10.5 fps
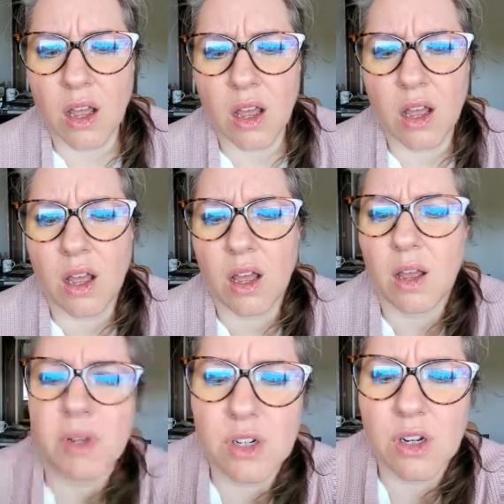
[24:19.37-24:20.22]
I'm not
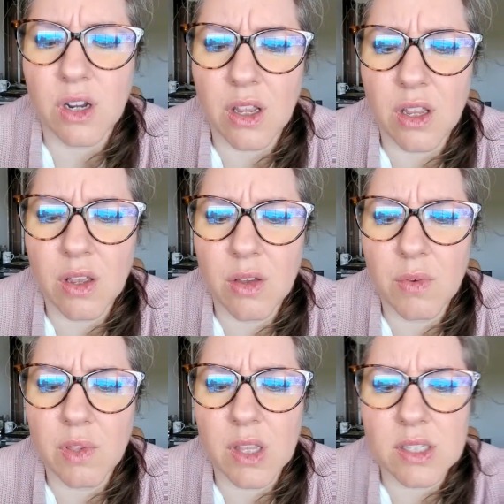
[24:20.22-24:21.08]
sure
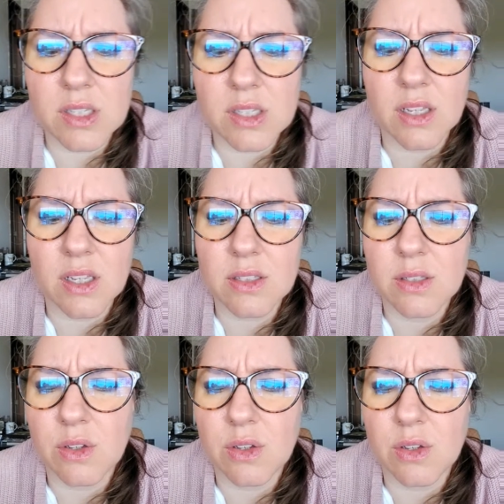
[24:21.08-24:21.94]
what this is,
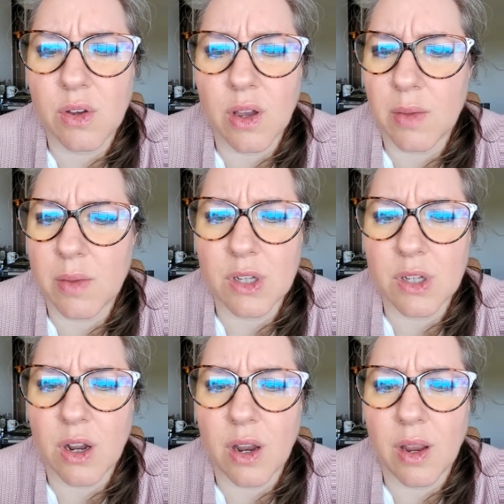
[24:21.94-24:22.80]
so I'm
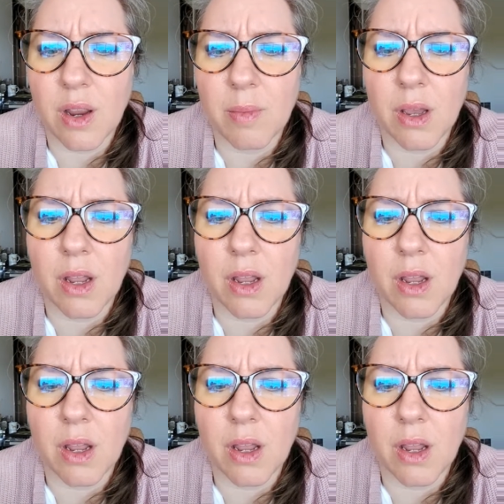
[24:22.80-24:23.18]
sorry, but